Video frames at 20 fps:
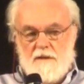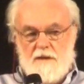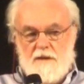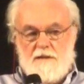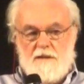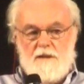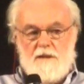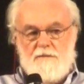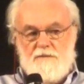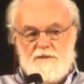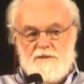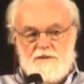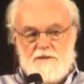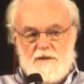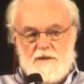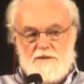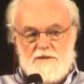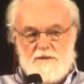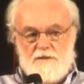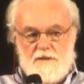into
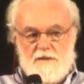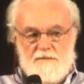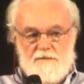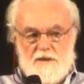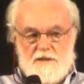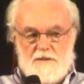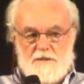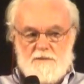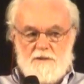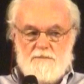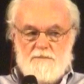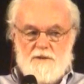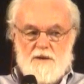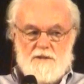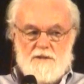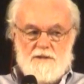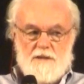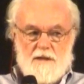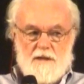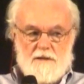infrastructural investment
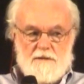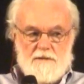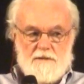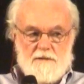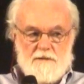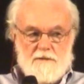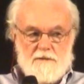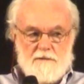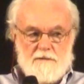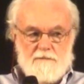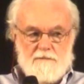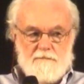projects.